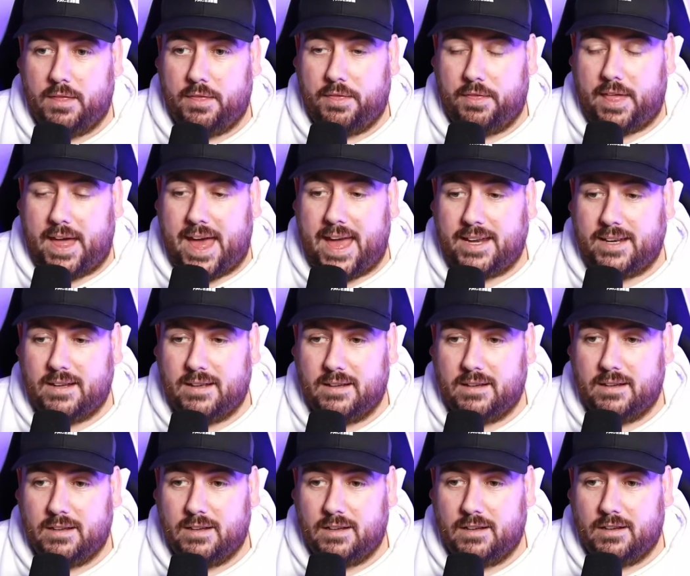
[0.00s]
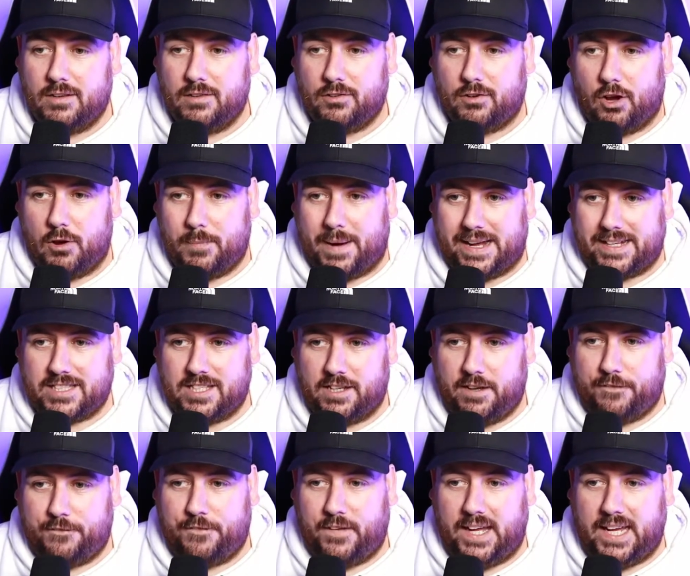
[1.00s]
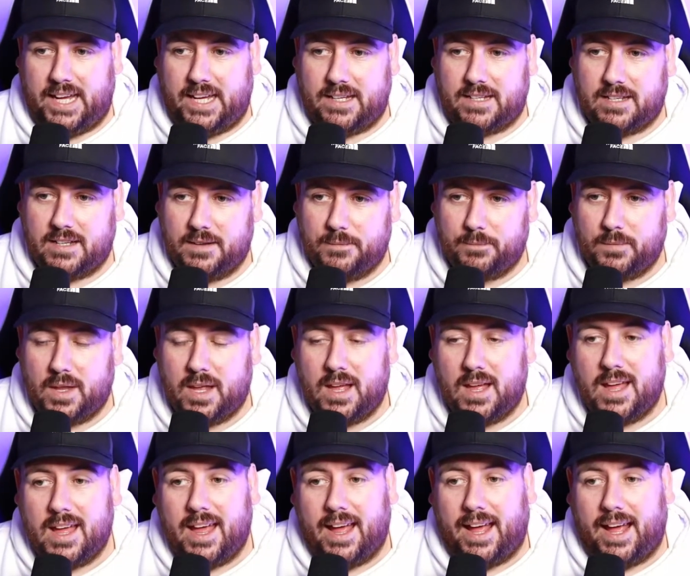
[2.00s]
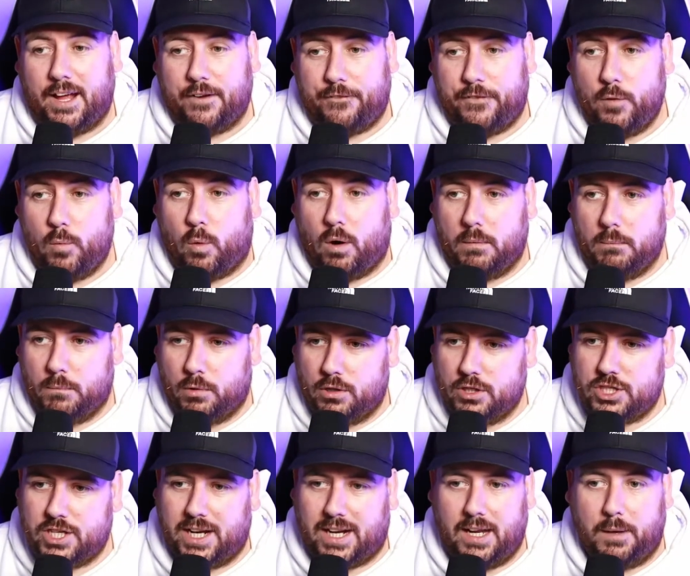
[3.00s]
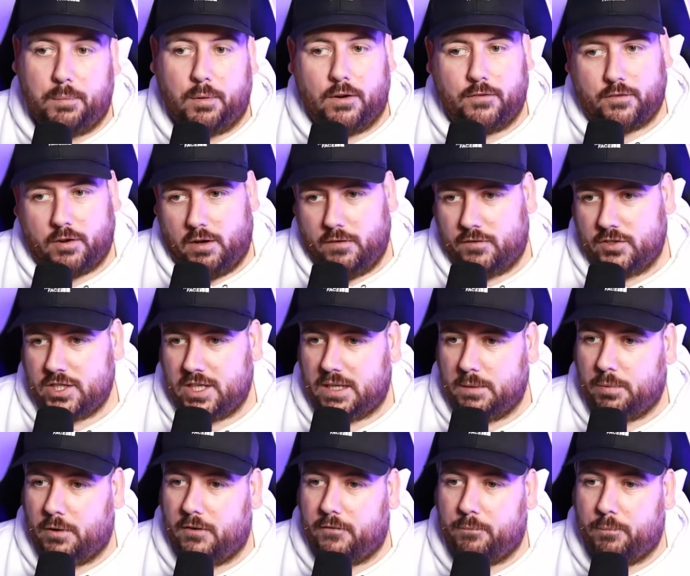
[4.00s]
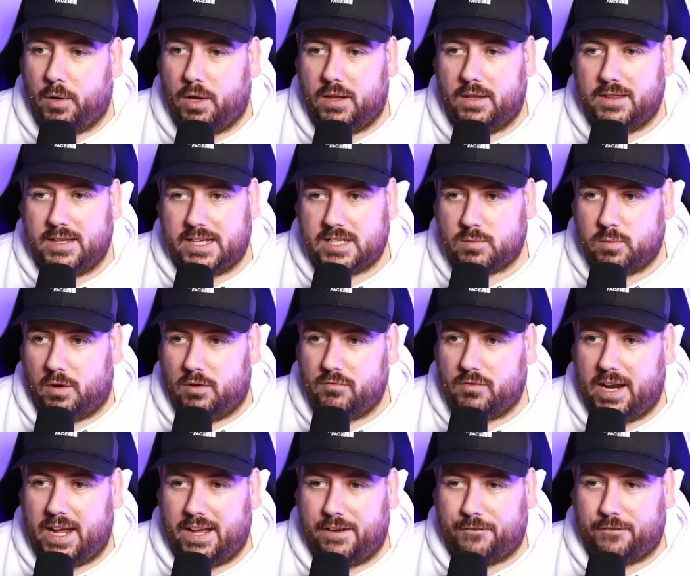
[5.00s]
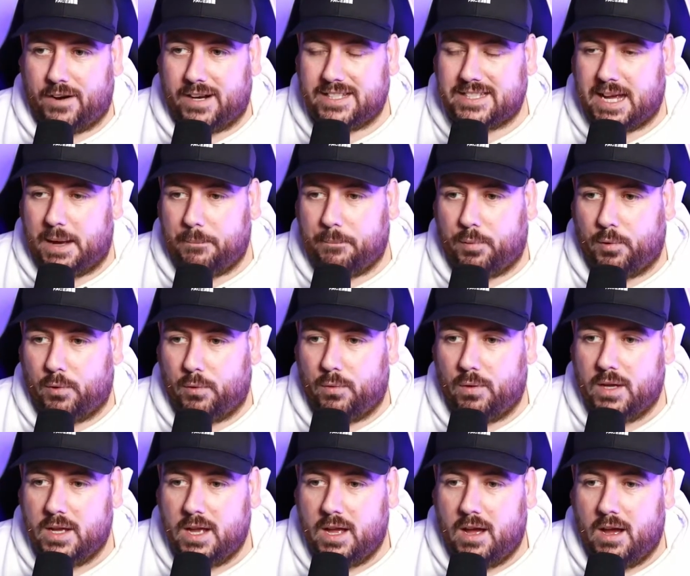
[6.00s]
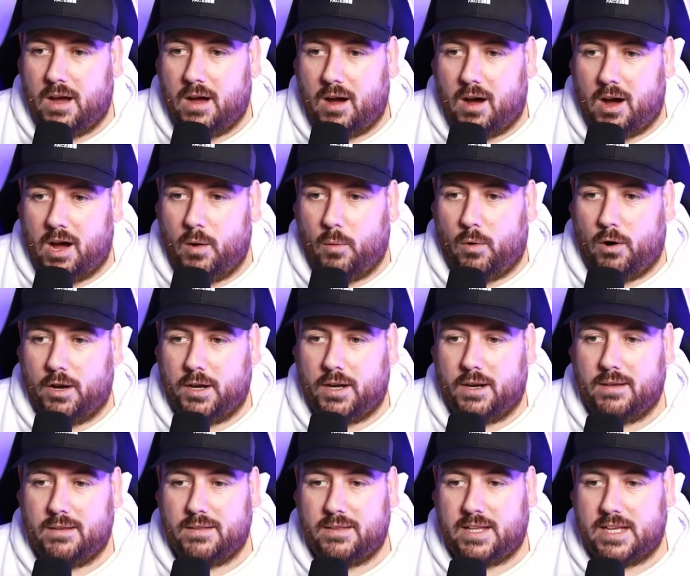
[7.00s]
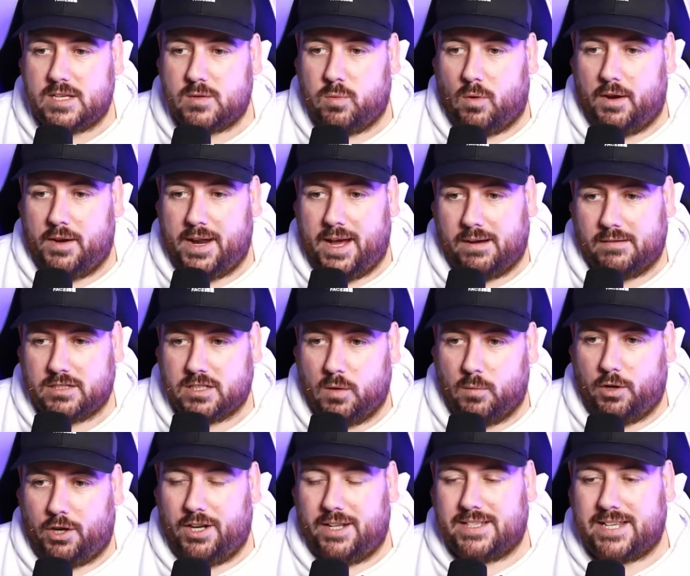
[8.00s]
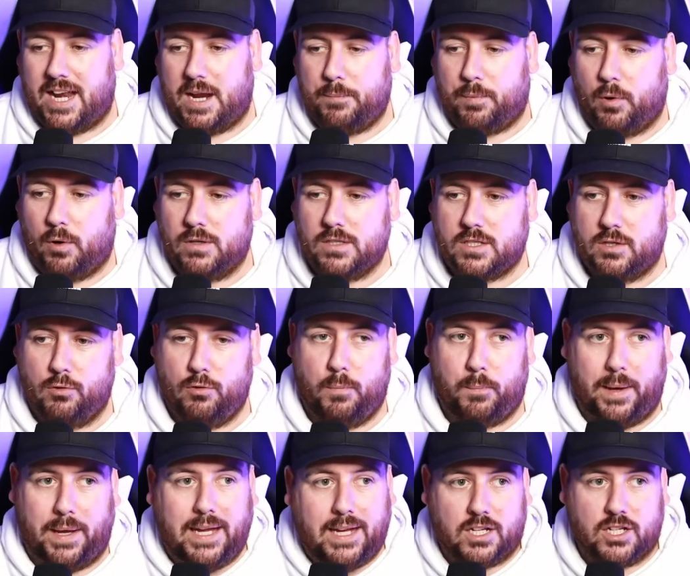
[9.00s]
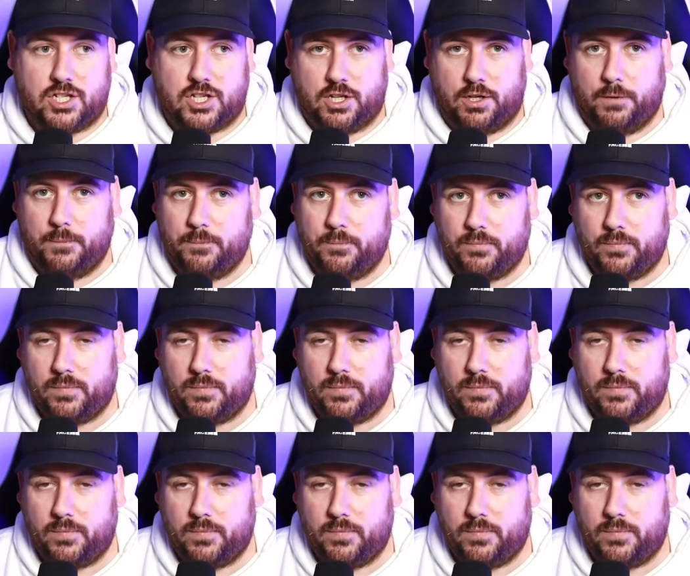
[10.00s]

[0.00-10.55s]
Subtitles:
Then go back to your feed. If you want more Jigglypuff, go for Jigglypuff. But this one here, for example, I want this one now. So we're going to teleport to Pikachu.